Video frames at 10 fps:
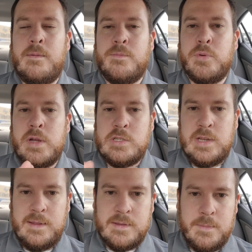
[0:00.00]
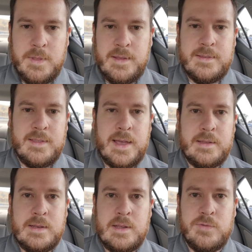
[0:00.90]
preaching something
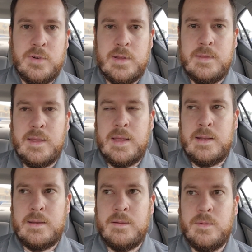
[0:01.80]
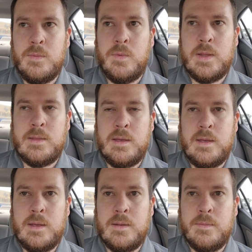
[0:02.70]
slightly different than what
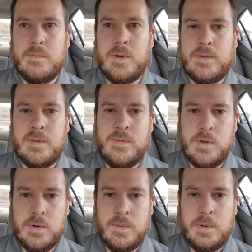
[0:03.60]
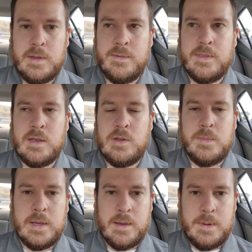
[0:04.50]
the rest of the group believes, then you
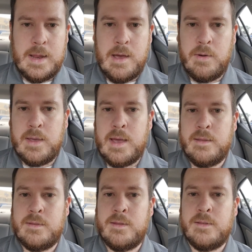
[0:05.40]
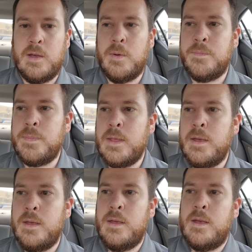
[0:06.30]
become an outcast. So
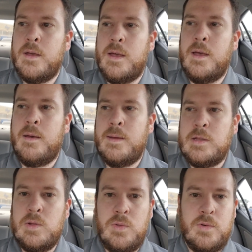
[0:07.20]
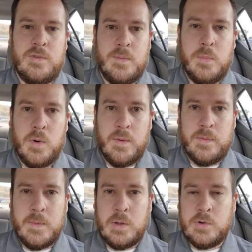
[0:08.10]
and you lose support
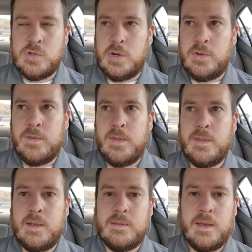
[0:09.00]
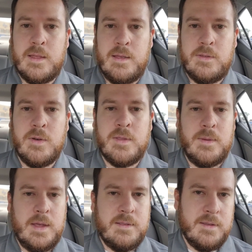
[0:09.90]
from other churches and things like that. So
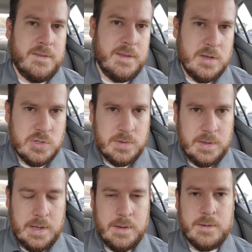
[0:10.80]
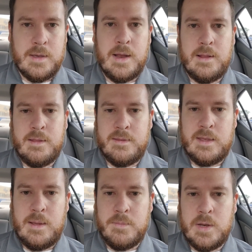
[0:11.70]
it's essentially kind of the
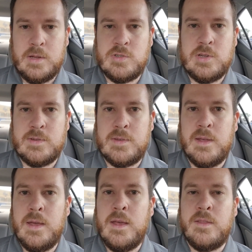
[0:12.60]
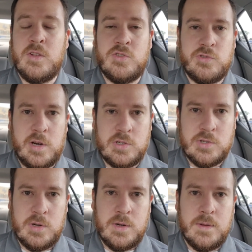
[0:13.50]
same, but it's just the
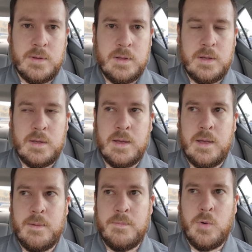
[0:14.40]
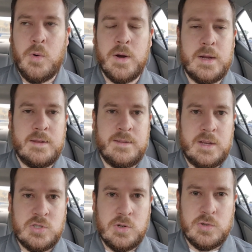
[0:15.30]
structure, the
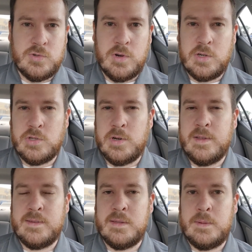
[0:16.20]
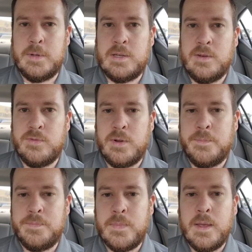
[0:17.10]
organizational structure is a little bit different.
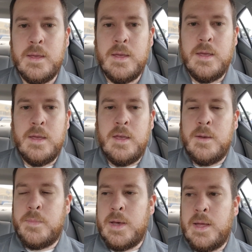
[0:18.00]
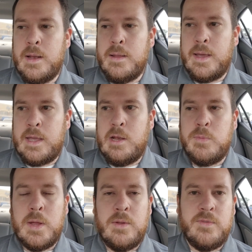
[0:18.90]
But like
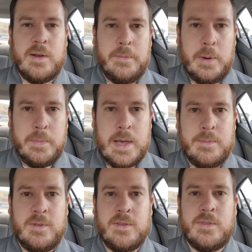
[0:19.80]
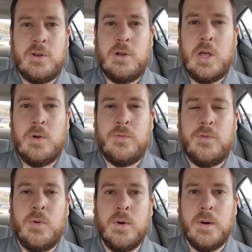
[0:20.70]
independent fundamental Baptists, they're known
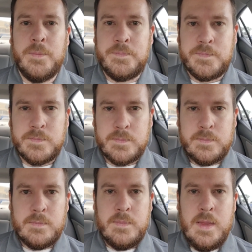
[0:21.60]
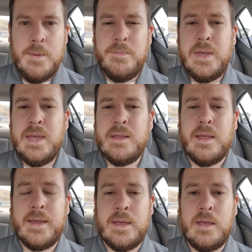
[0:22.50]
for being like